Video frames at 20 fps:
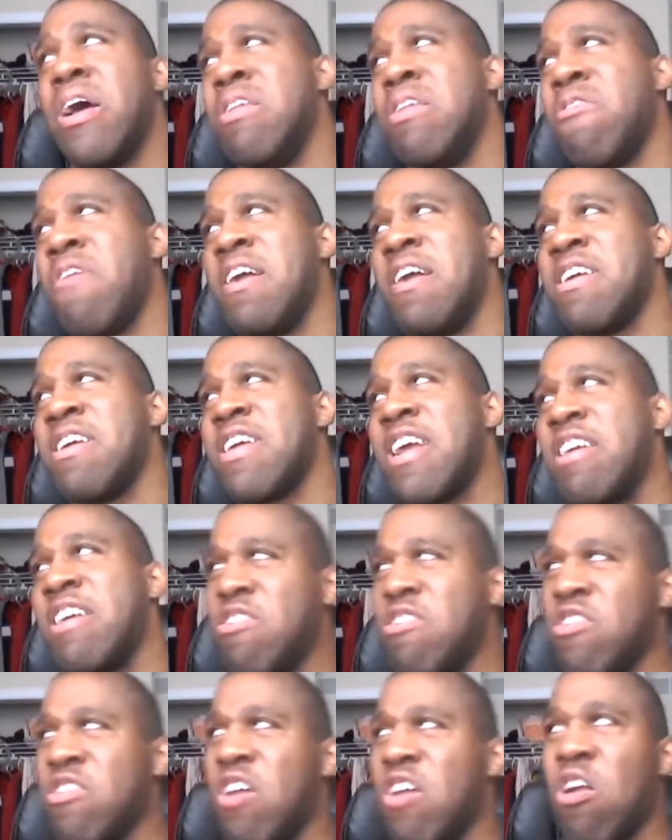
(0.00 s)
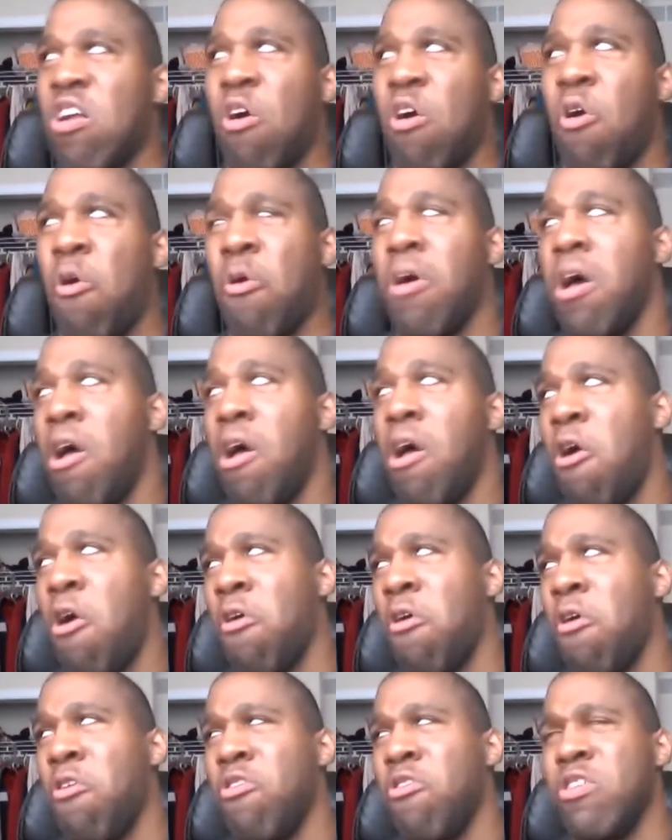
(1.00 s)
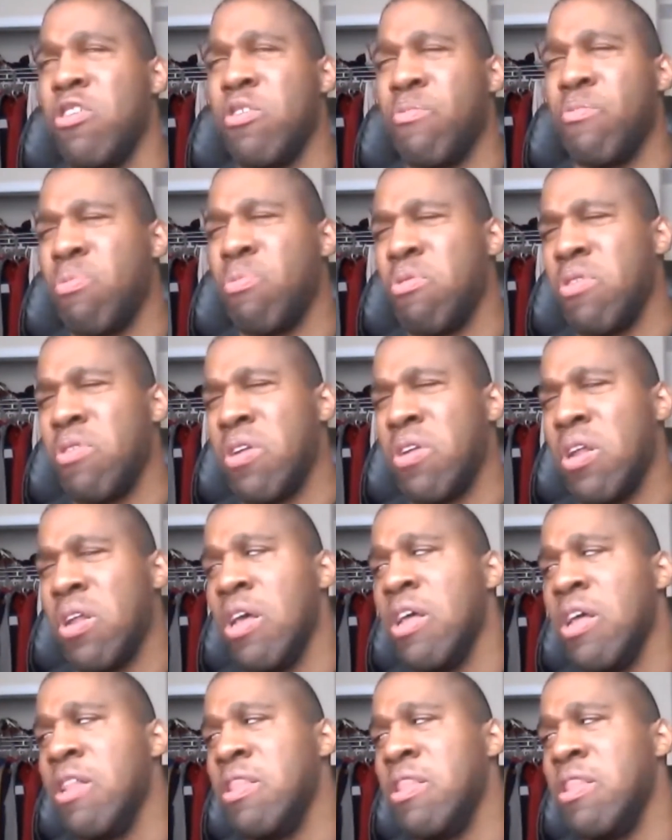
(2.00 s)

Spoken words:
their education on hold to put